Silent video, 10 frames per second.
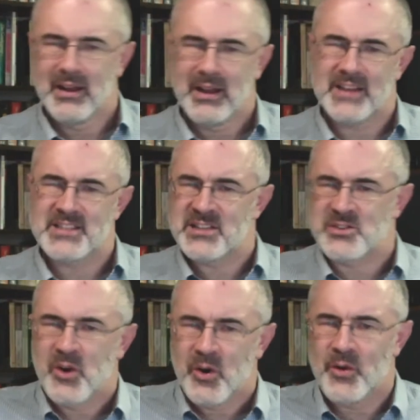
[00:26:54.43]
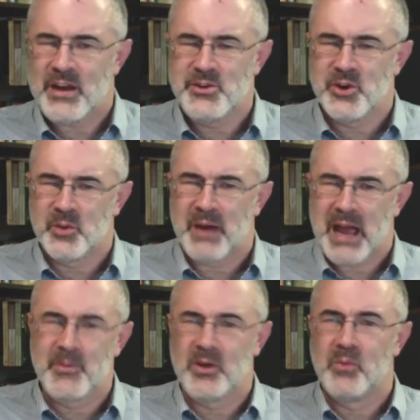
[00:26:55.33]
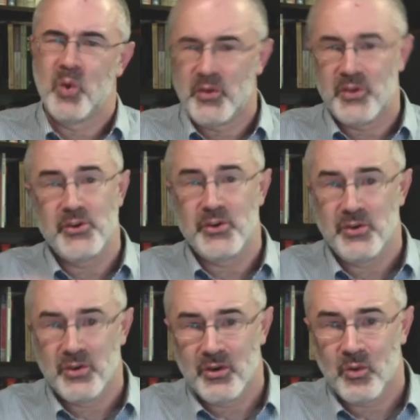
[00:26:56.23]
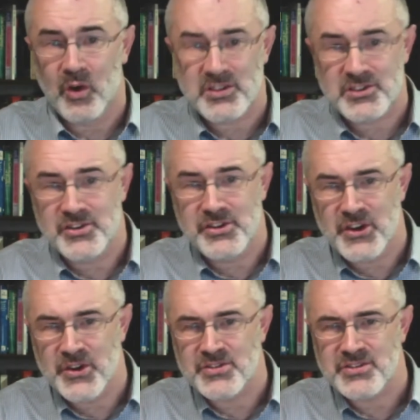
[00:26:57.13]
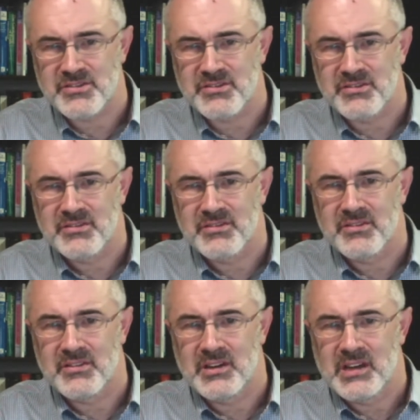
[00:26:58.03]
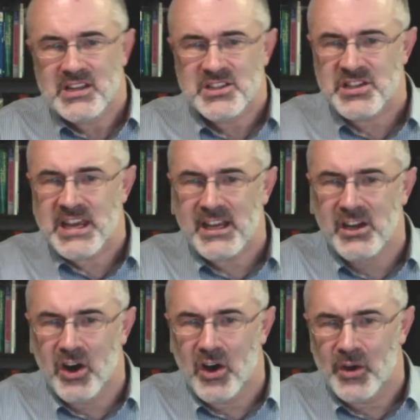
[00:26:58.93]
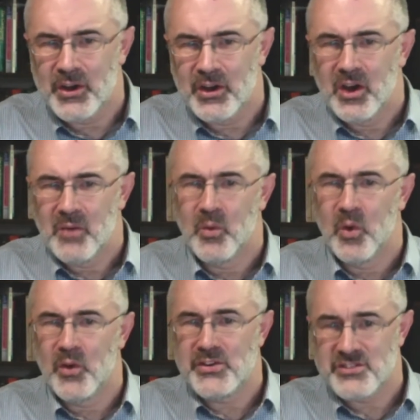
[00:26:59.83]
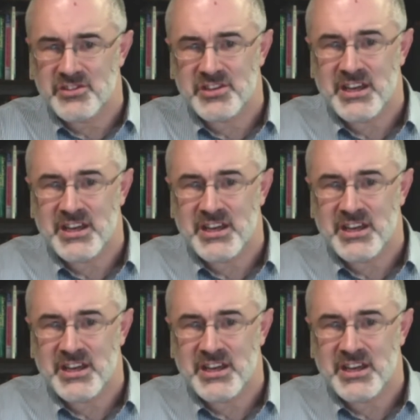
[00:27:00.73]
In a sense, read your Bible more than you watch the news. See God more than you see